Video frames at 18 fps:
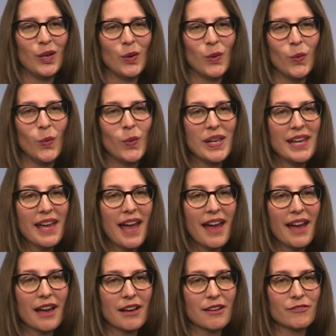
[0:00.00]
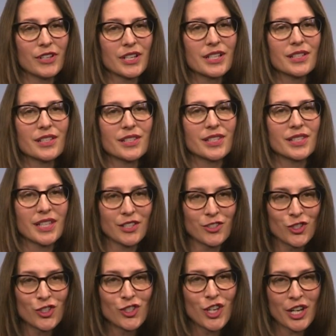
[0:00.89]
We have
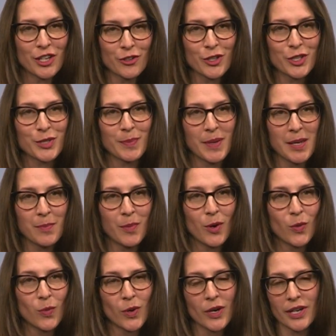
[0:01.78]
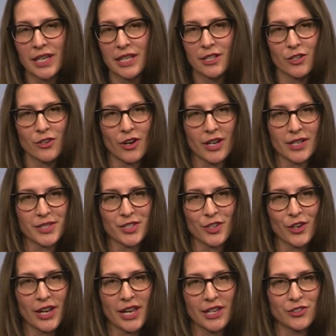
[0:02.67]
such generous people working across
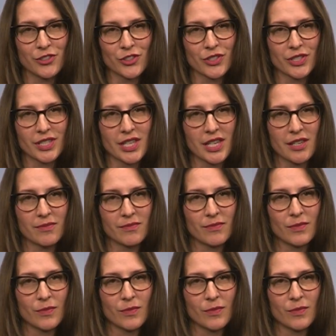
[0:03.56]
our agency.